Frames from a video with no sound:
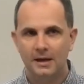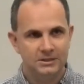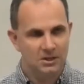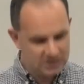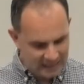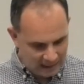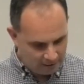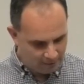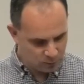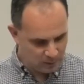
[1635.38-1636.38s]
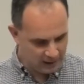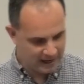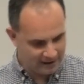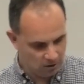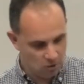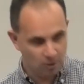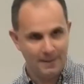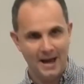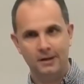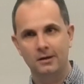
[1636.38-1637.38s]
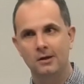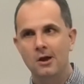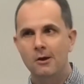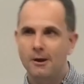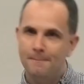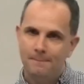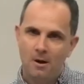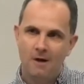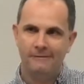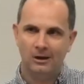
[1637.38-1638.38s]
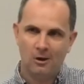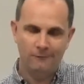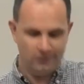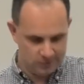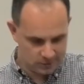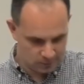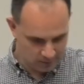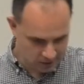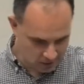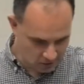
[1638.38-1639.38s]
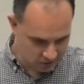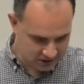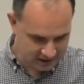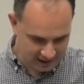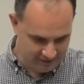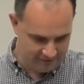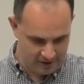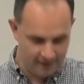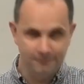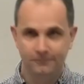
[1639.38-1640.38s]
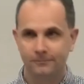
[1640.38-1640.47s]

And so today, likewise, we can look back at perfect confidence with God's Saviour.